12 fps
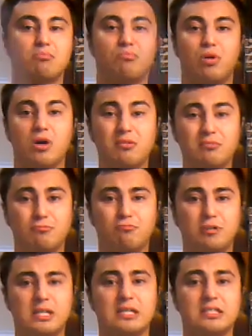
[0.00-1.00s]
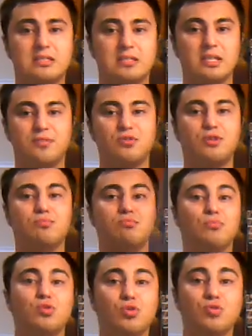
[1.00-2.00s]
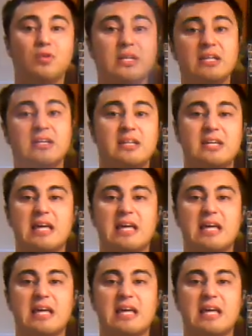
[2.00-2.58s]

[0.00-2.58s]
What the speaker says: problem was if you move it